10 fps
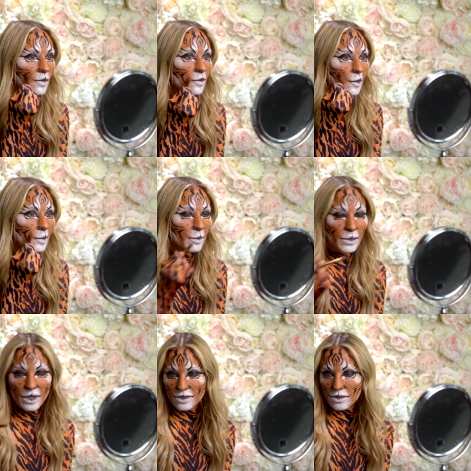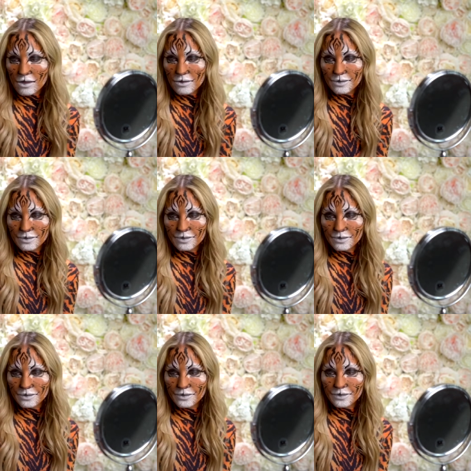for my muzzle,
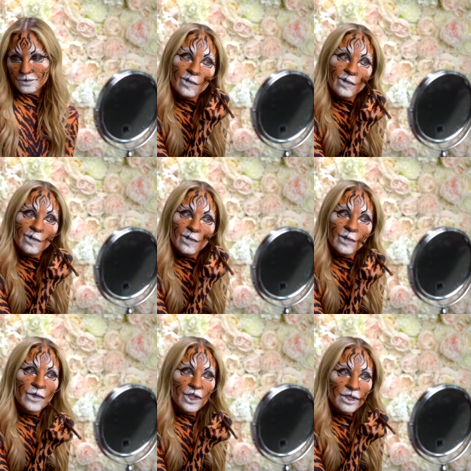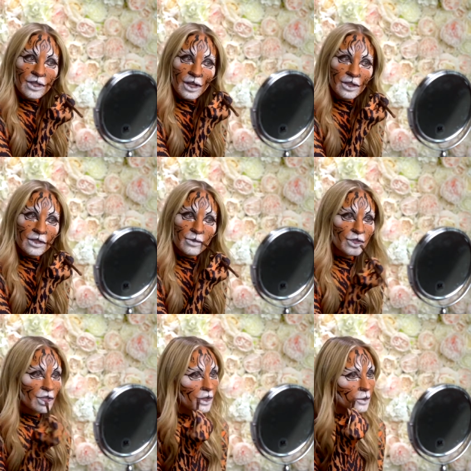just to add some
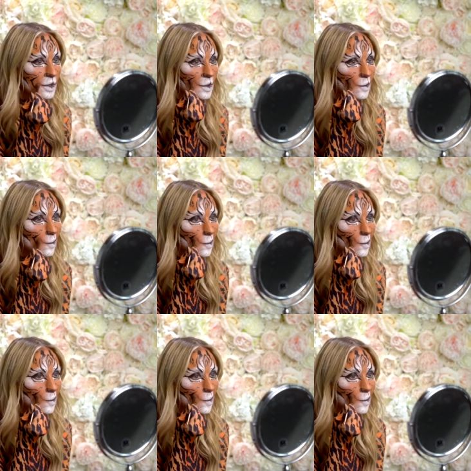shadowing.